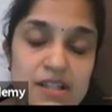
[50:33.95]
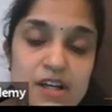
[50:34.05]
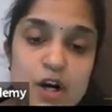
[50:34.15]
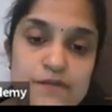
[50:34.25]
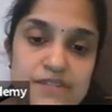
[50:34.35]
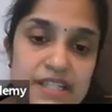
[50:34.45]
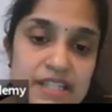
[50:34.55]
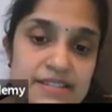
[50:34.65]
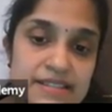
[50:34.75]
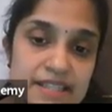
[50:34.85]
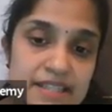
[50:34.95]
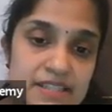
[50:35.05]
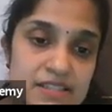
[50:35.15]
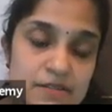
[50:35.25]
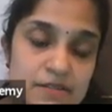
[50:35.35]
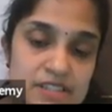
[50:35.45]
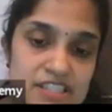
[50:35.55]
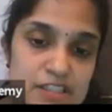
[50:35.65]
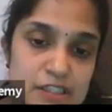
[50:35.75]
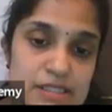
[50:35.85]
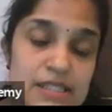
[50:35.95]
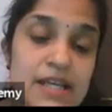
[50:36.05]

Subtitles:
of the healthcare services,